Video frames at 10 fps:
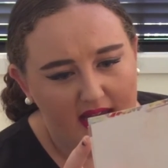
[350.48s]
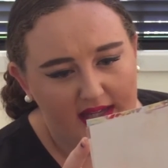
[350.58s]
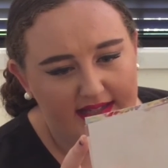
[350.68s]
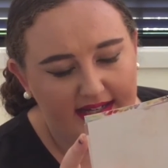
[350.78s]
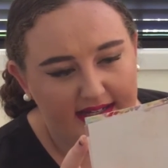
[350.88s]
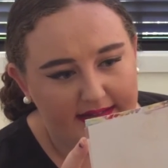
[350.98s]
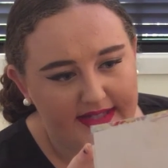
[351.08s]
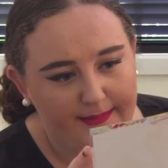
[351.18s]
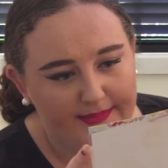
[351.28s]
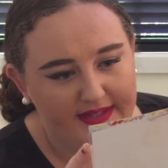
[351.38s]
containing
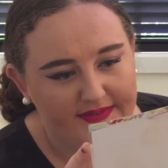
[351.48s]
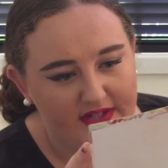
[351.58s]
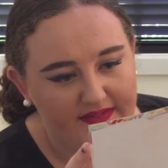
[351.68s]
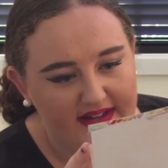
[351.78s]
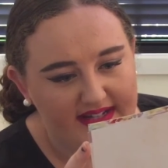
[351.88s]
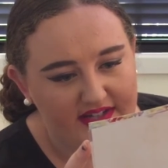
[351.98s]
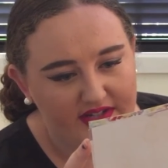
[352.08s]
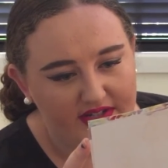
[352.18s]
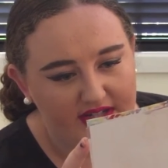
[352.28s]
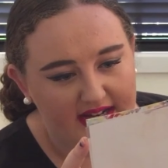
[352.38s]
samples of 2 foundation
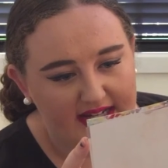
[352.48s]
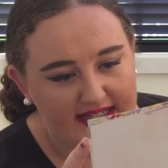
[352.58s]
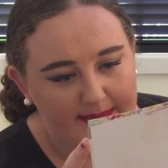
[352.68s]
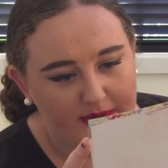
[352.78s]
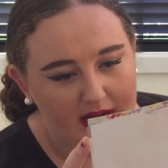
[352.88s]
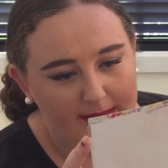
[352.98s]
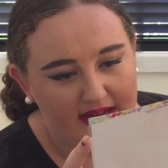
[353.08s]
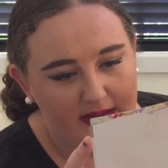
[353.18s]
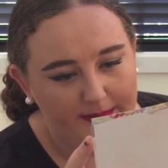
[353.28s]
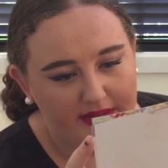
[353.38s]
shades, a primer
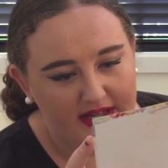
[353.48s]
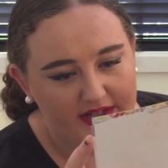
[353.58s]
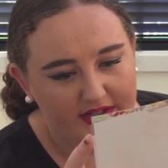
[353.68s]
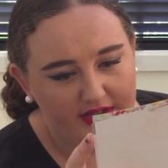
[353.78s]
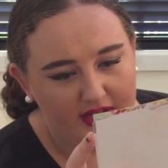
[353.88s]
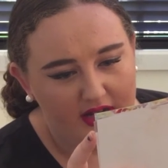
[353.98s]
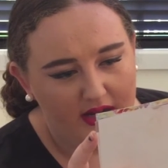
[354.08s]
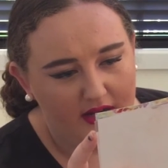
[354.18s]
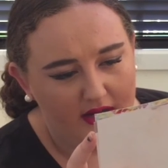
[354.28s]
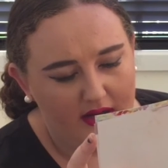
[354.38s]
and a blush.
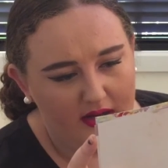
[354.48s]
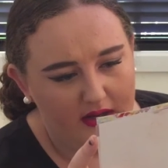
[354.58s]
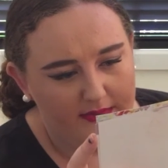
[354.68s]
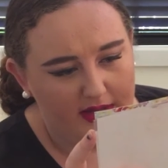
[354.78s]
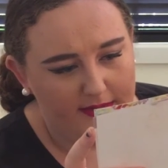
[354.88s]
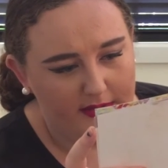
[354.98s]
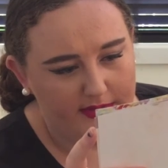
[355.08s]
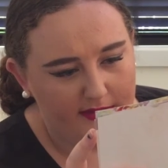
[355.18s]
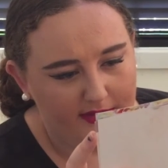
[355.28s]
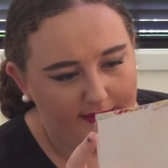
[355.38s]
Blah blah
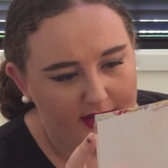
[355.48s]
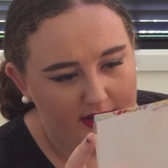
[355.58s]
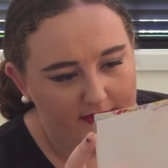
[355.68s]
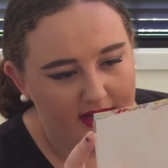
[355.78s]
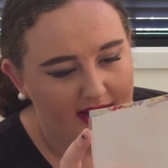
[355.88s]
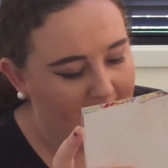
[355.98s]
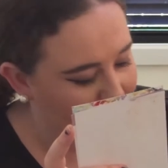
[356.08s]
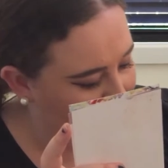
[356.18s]
blah blah blah.